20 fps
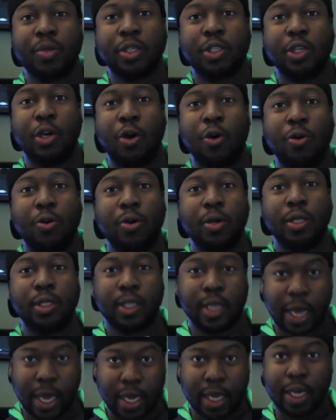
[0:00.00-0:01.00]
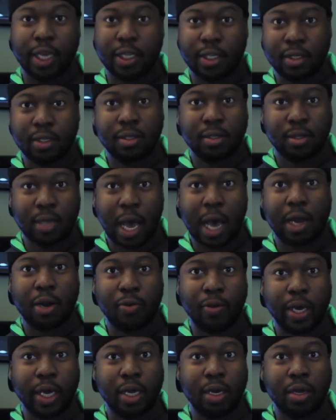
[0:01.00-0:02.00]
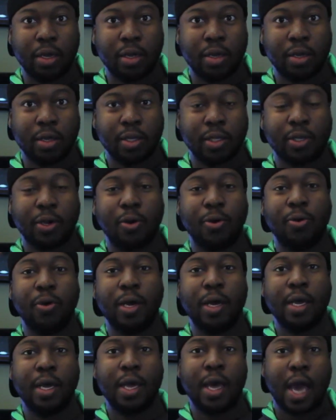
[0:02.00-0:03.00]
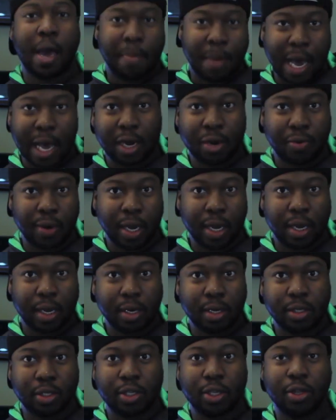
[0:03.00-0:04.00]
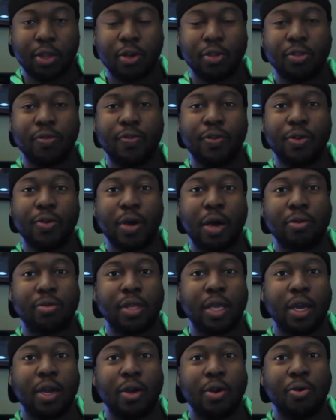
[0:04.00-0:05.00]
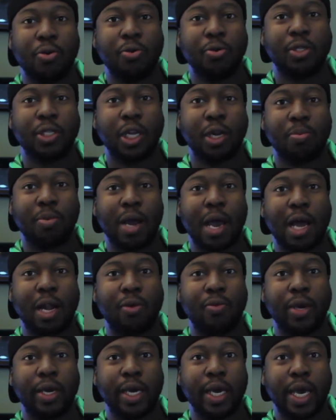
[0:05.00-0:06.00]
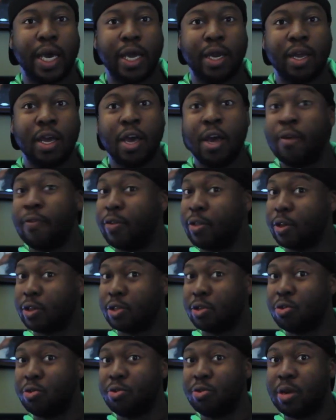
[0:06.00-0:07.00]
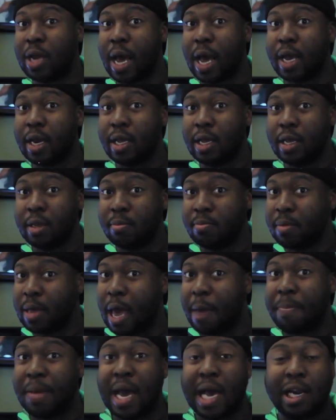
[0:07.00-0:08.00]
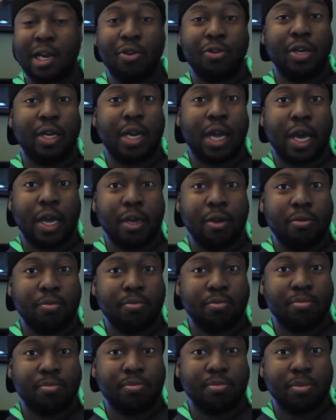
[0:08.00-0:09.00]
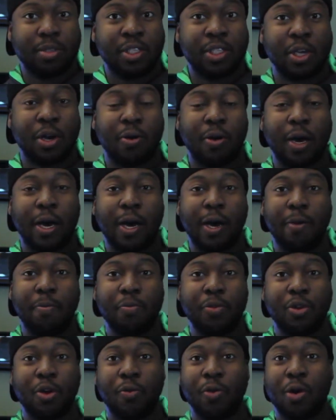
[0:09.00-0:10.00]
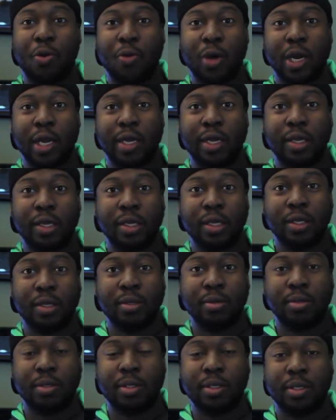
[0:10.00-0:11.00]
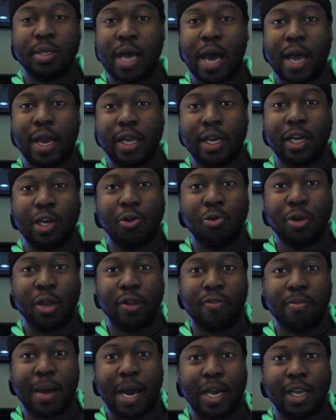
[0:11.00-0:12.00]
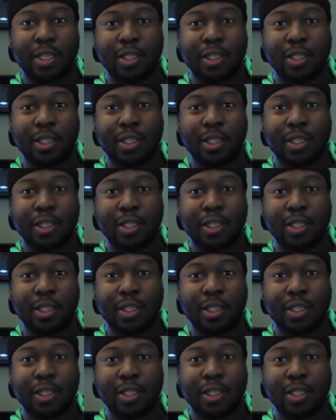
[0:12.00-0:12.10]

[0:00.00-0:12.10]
So today is Halloween. So happy Halloween to those of you out there who celebrate Halloween, and for those who do not, happy Hallelujah night. So we don't want to not include everybody.